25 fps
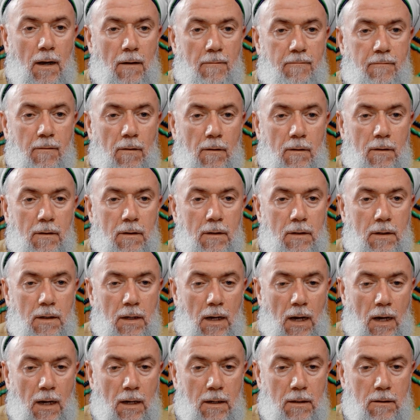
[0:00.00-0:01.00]
for
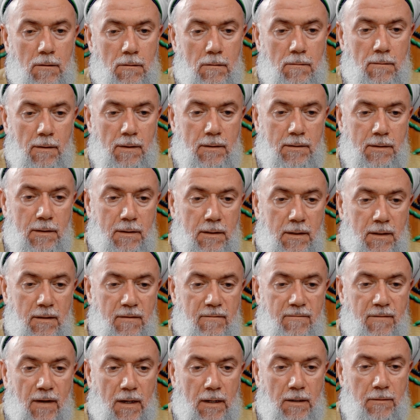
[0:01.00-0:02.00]
university,
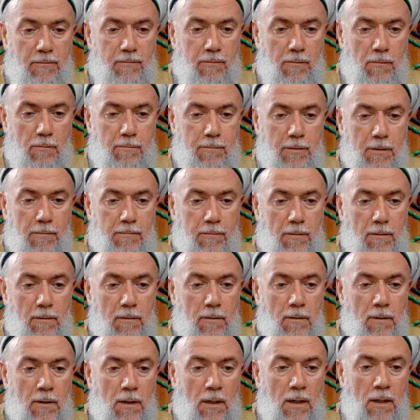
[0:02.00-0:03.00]
very few people.
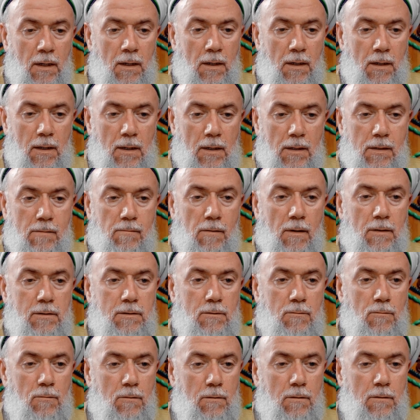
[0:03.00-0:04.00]
It was
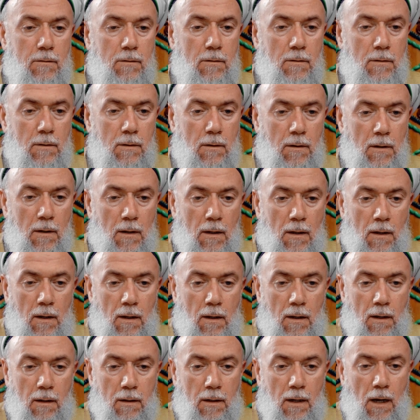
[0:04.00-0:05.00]
good.
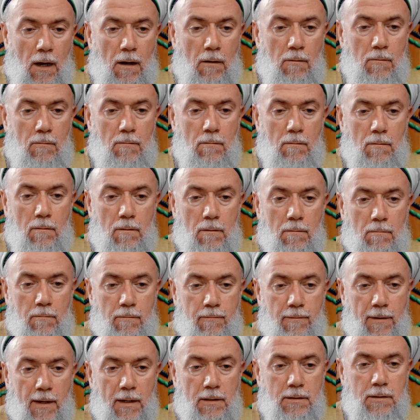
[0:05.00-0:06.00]
Now,
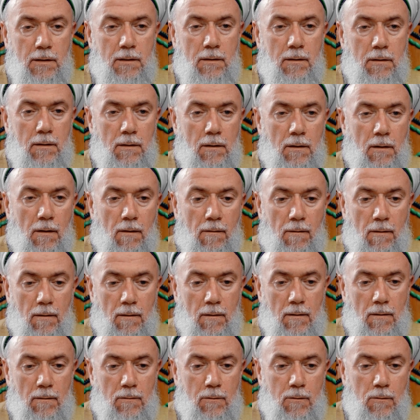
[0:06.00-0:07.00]
fashion
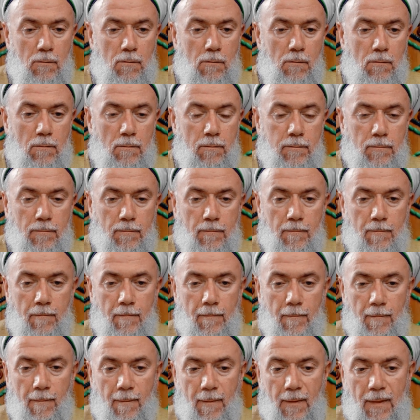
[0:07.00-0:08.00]
to
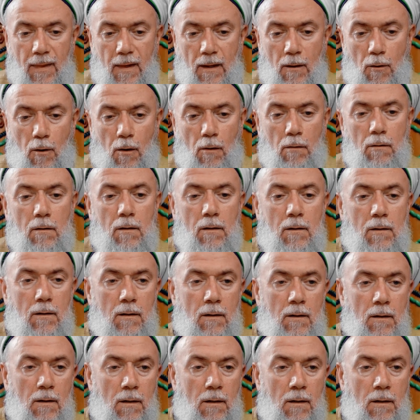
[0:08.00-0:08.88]
all